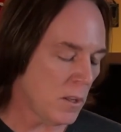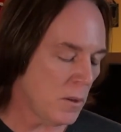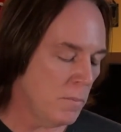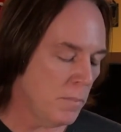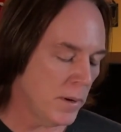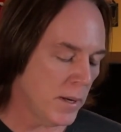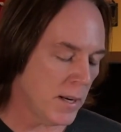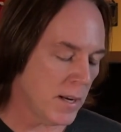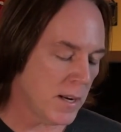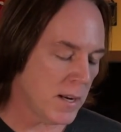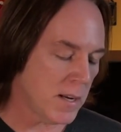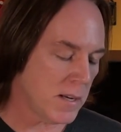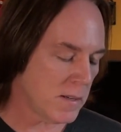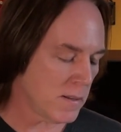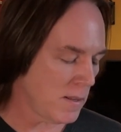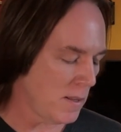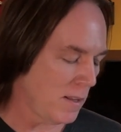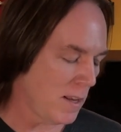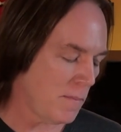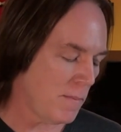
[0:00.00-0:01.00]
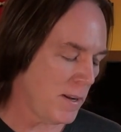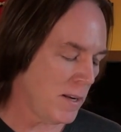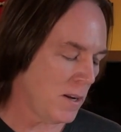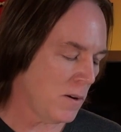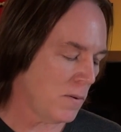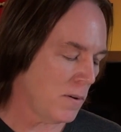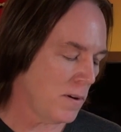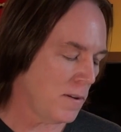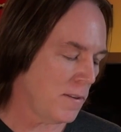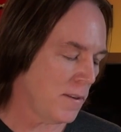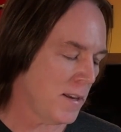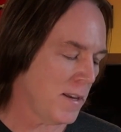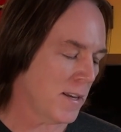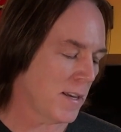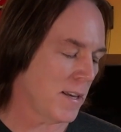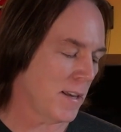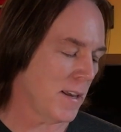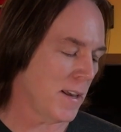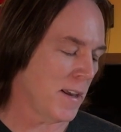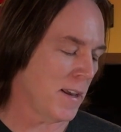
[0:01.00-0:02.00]
But let me know what you
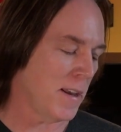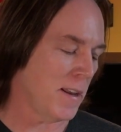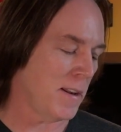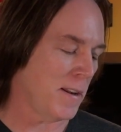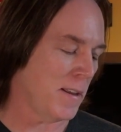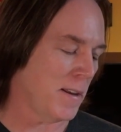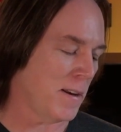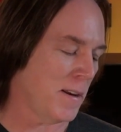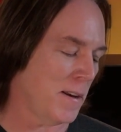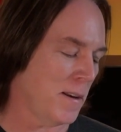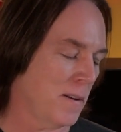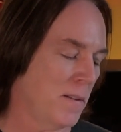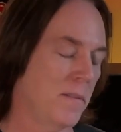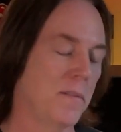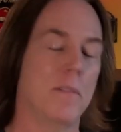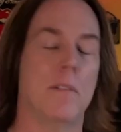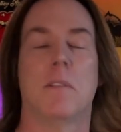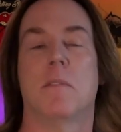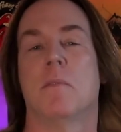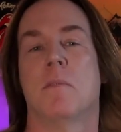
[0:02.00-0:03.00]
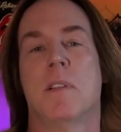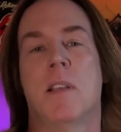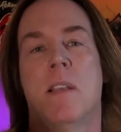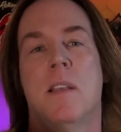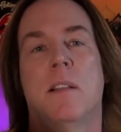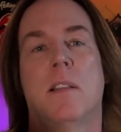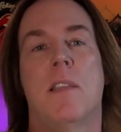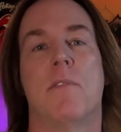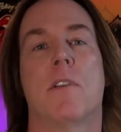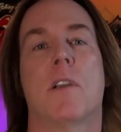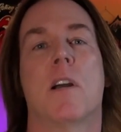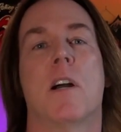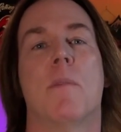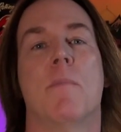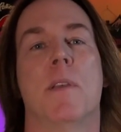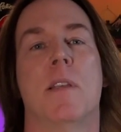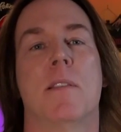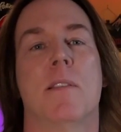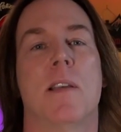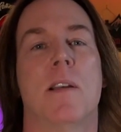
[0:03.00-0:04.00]
think, and leave a
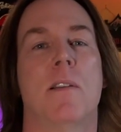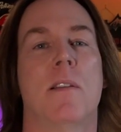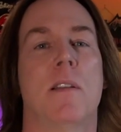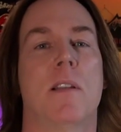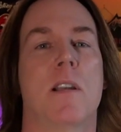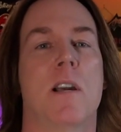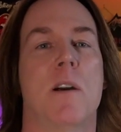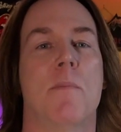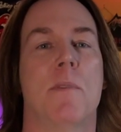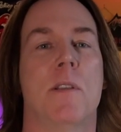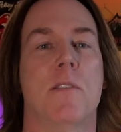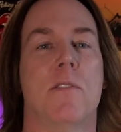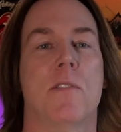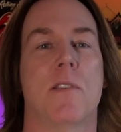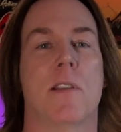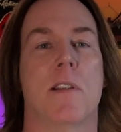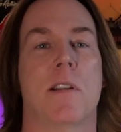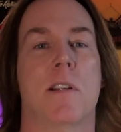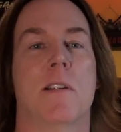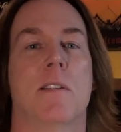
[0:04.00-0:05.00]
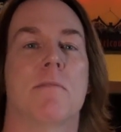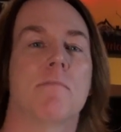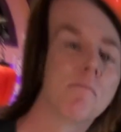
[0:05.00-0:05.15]
comment down in the comments there.